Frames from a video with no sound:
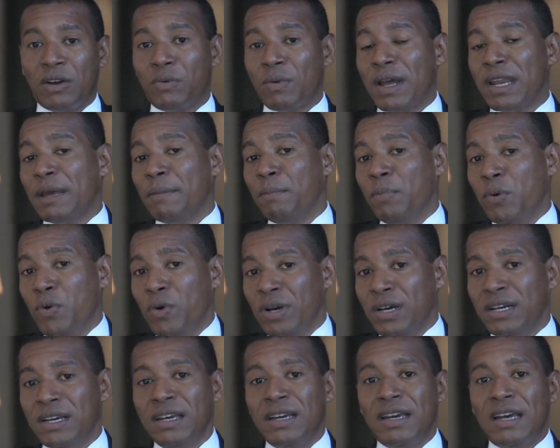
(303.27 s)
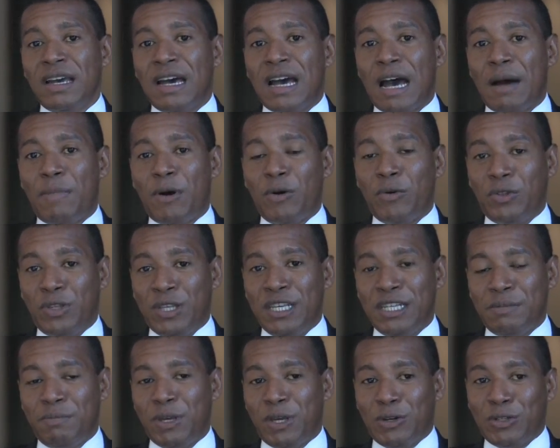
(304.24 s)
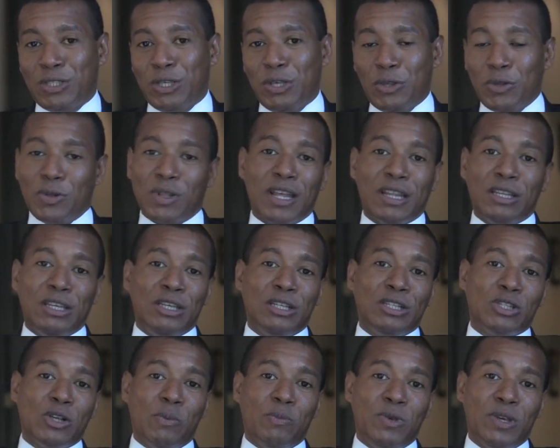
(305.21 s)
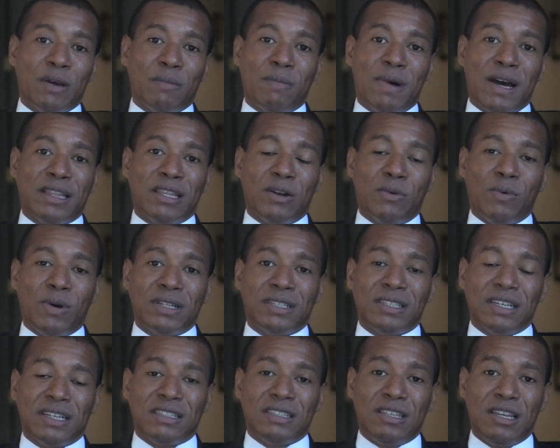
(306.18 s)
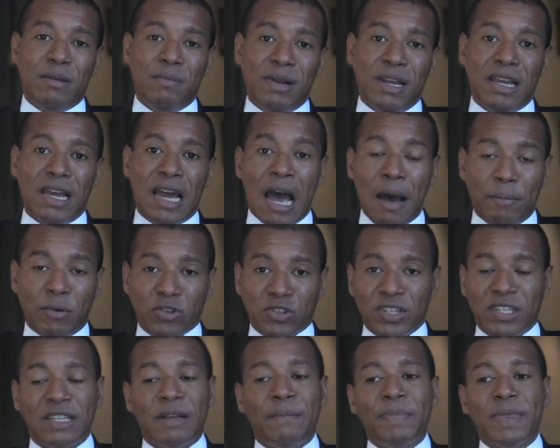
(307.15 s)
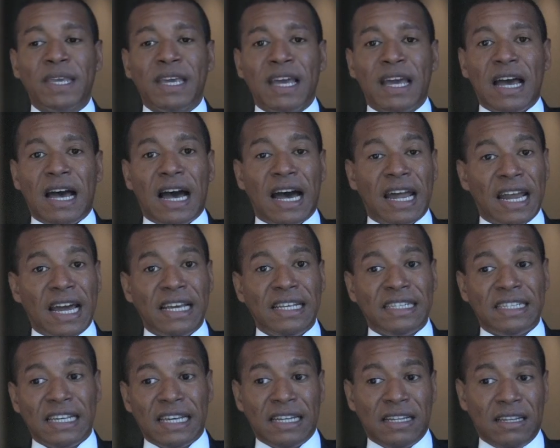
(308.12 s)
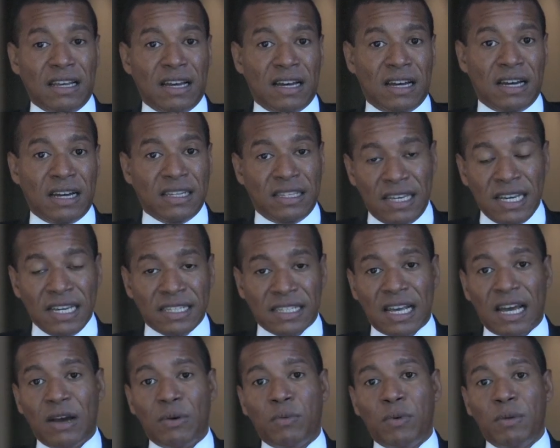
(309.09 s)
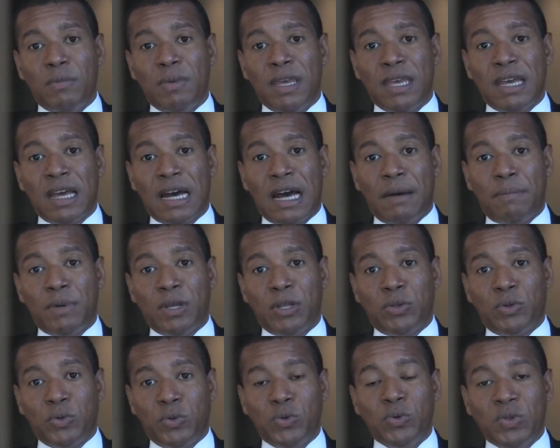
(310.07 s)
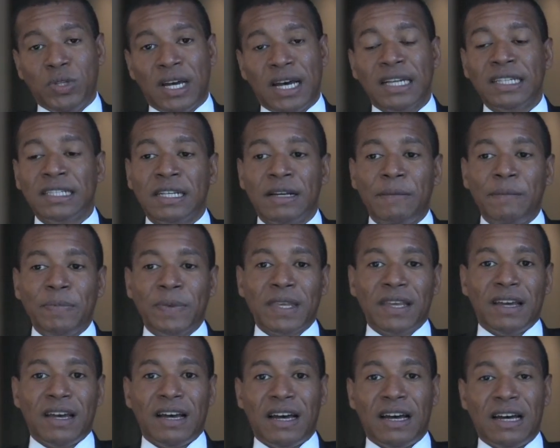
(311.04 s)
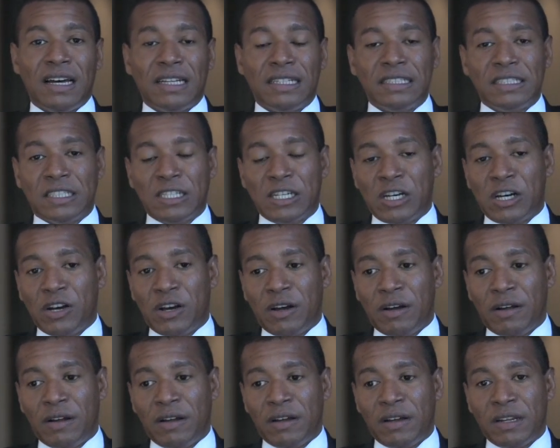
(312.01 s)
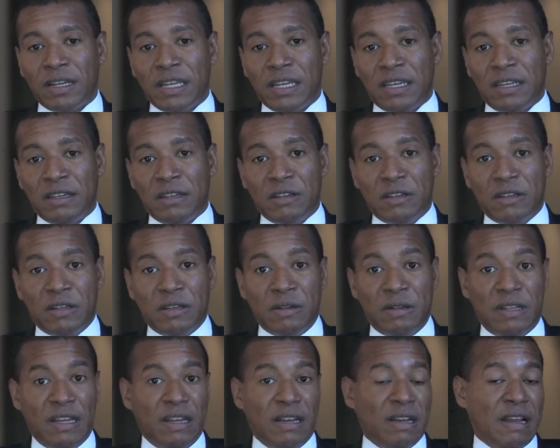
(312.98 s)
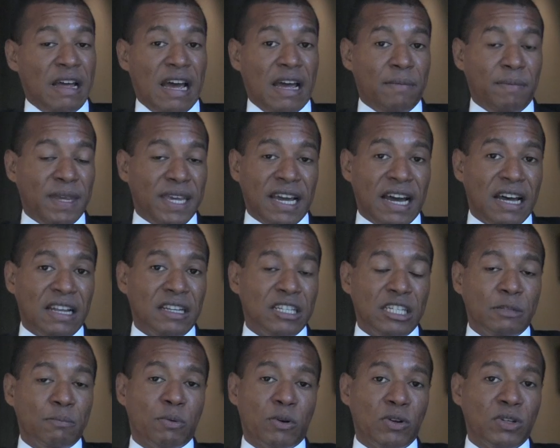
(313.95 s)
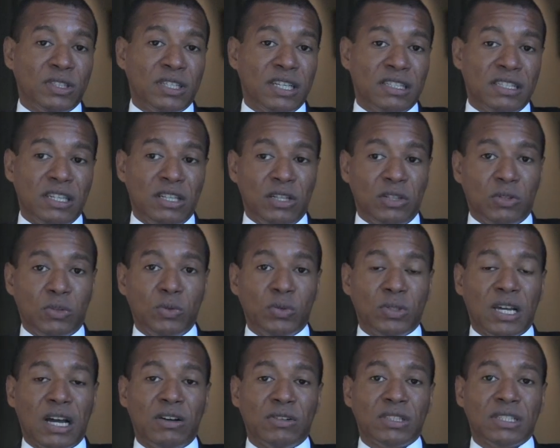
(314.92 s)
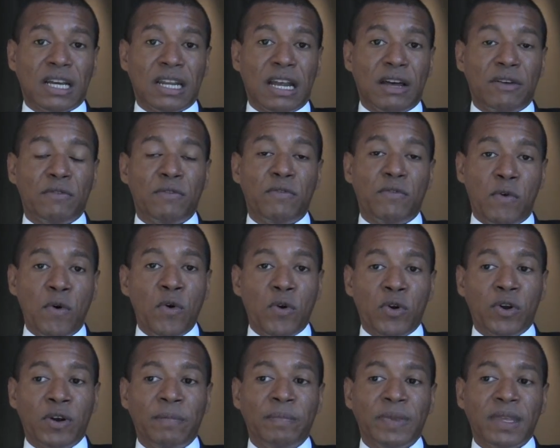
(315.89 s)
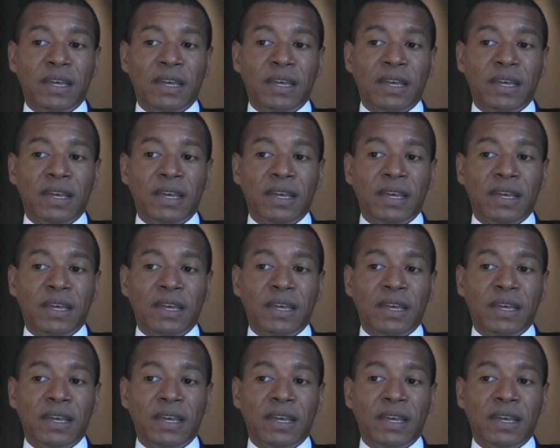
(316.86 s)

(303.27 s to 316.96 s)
write a book about this because he thought that the subject matter was extremely opposite. And I said, yes, I will be happy to do that. And then I began this process in 2004,